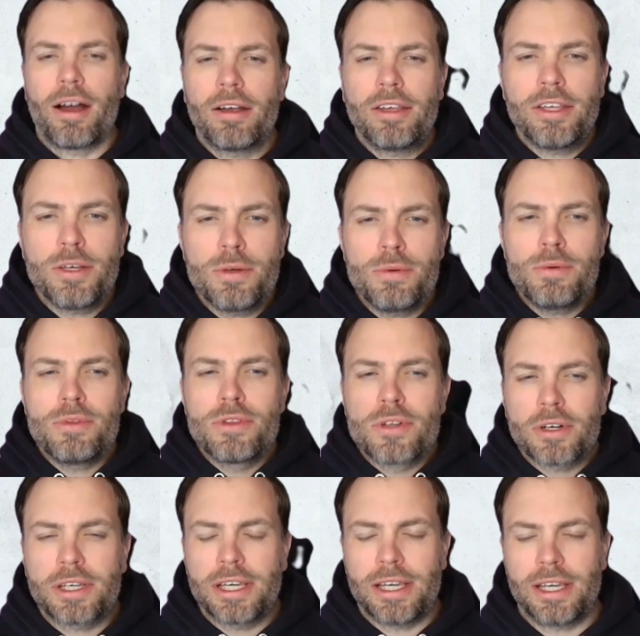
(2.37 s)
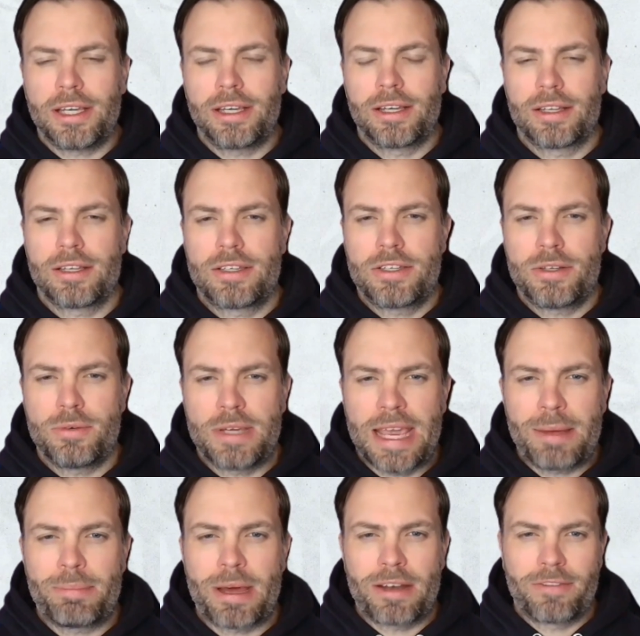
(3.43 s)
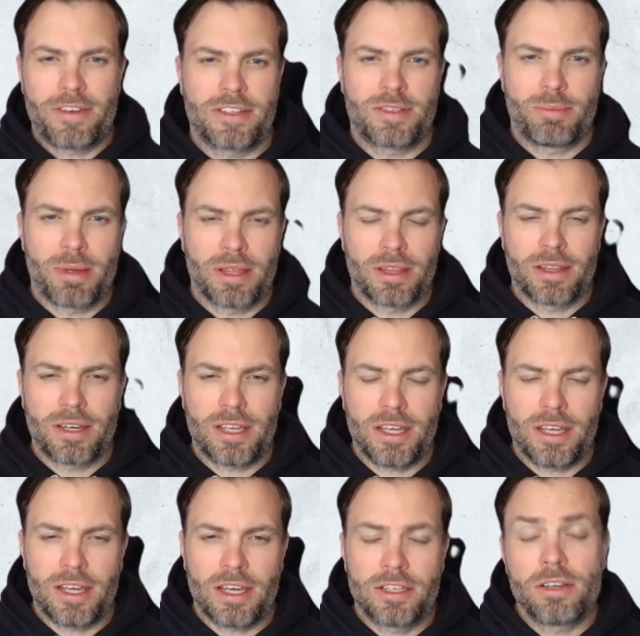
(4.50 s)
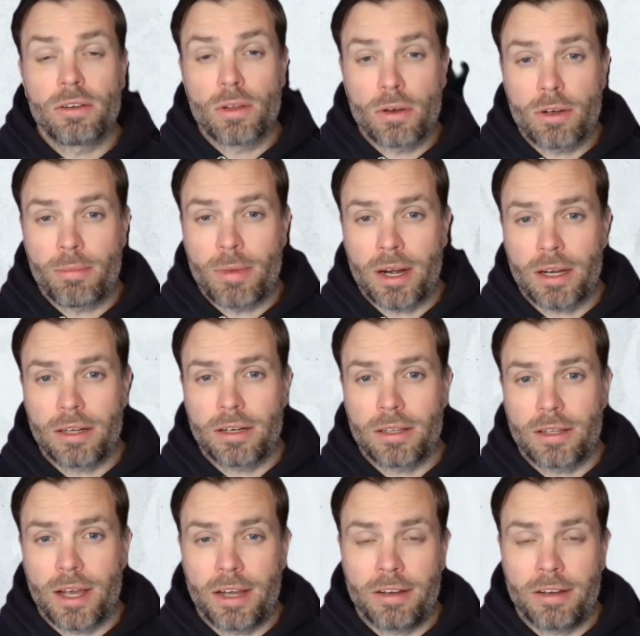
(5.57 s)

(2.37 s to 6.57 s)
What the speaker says: you looking to get better visibility in your local market online